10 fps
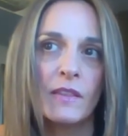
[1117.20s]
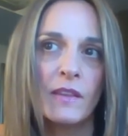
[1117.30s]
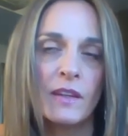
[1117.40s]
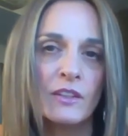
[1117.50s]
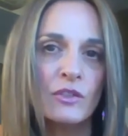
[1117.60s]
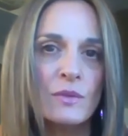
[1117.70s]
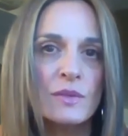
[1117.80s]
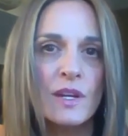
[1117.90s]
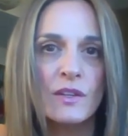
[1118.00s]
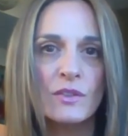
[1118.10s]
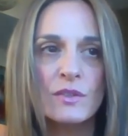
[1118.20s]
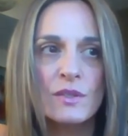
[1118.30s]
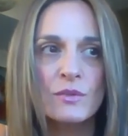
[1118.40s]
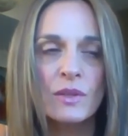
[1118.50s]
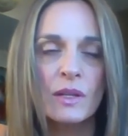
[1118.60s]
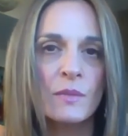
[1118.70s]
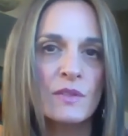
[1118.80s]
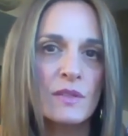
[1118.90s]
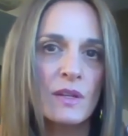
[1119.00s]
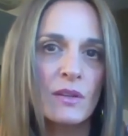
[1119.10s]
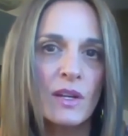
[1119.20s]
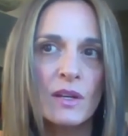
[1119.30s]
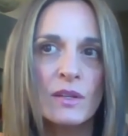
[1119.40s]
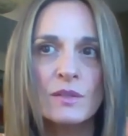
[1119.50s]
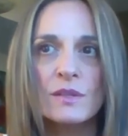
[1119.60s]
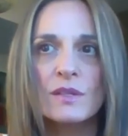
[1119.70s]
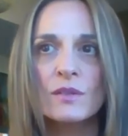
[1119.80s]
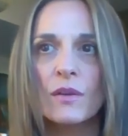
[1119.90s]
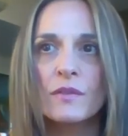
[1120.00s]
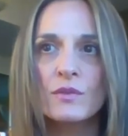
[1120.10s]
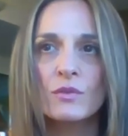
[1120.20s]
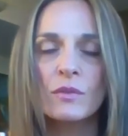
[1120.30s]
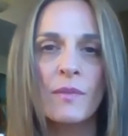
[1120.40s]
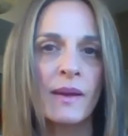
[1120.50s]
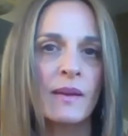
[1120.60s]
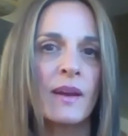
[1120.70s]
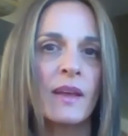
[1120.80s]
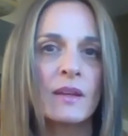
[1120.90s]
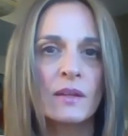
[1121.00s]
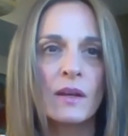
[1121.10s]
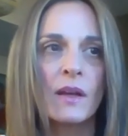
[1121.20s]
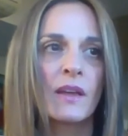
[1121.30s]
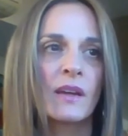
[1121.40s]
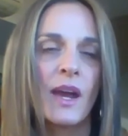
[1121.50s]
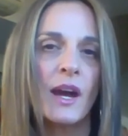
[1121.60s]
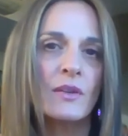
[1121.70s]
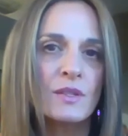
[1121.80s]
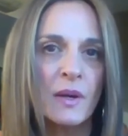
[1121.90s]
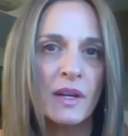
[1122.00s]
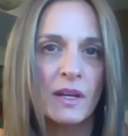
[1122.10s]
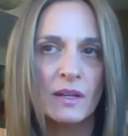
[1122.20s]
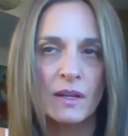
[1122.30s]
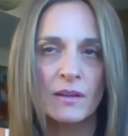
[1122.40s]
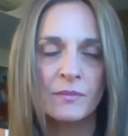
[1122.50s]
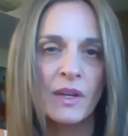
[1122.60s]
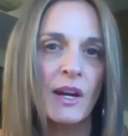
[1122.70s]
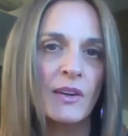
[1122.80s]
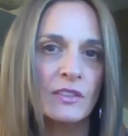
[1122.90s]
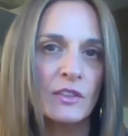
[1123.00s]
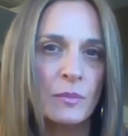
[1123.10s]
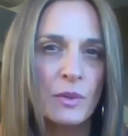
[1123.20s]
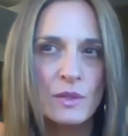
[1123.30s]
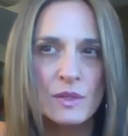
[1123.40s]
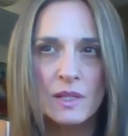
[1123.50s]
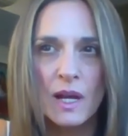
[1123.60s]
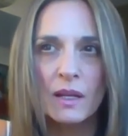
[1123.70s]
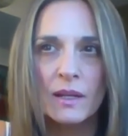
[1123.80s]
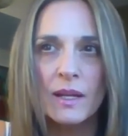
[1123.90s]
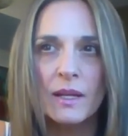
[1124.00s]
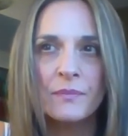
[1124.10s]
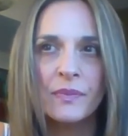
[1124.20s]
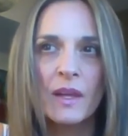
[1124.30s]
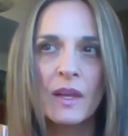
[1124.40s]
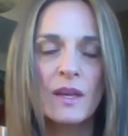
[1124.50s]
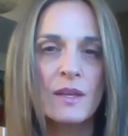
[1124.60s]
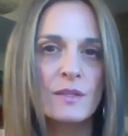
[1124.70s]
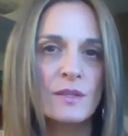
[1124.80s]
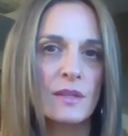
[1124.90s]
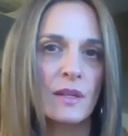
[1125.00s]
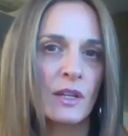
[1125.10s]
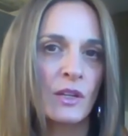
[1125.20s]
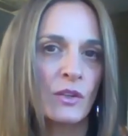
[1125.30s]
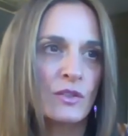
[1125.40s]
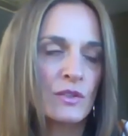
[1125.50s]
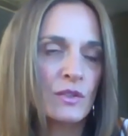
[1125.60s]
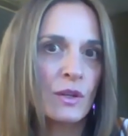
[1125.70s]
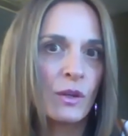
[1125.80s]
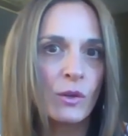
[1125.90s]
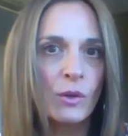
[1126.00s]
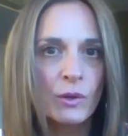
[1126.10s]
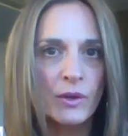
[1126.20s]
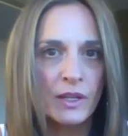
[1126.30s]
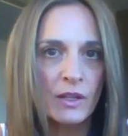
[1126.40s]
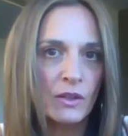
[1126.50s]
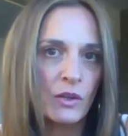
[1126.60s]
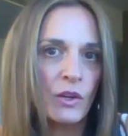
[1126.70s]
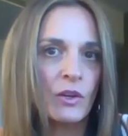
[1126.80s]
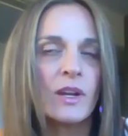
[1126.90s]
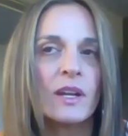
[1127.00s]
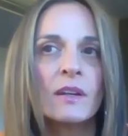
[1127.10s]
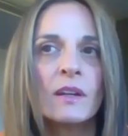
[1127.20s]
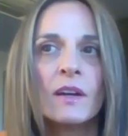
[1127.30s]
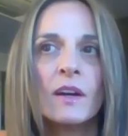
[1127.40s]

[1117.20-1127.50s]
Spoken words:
the initial stages, is really mysterious. He's got this real magnetic, charismatic character and personality. He's, just sort of luring her in.